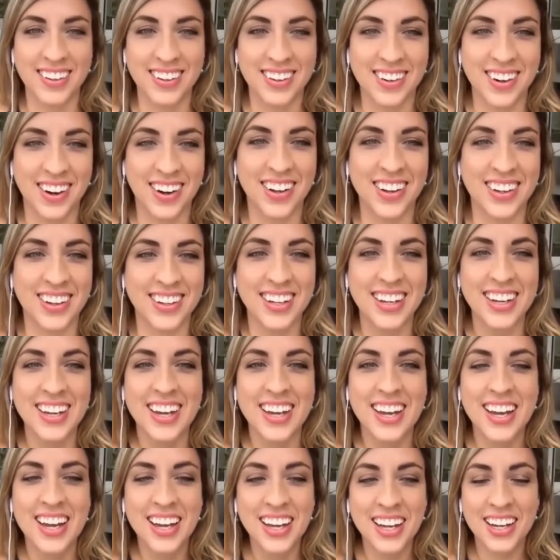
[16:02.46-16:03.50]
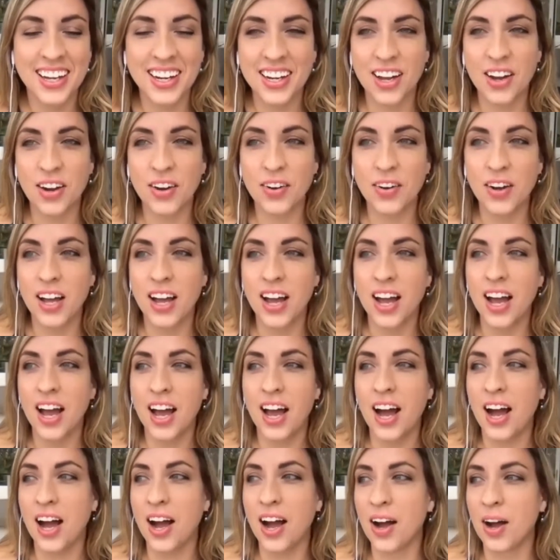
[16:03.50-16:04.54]
called you know
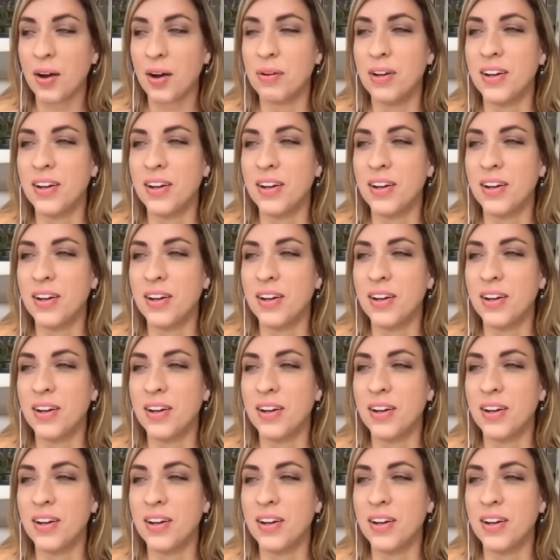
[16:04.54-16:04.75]
um,